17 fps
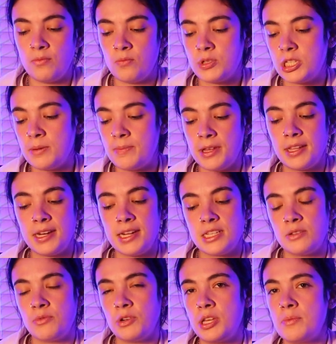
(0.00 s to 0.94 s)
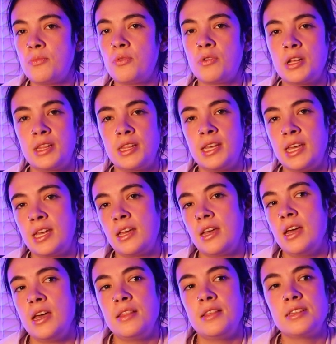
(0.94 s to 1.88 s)
Stability is a really important thing.
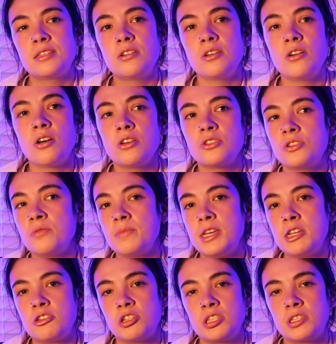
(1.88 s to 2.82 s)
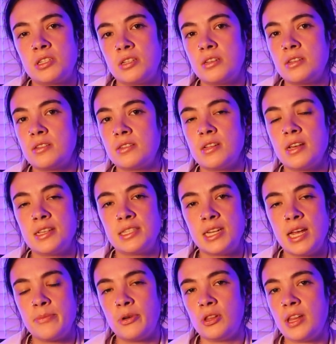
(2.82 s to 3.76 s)
This could also mean just a
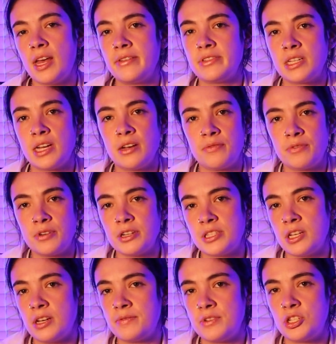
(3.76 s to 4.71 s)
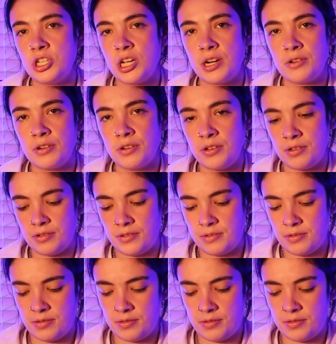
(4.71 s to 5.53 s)
stable lifestyle for yourself in general.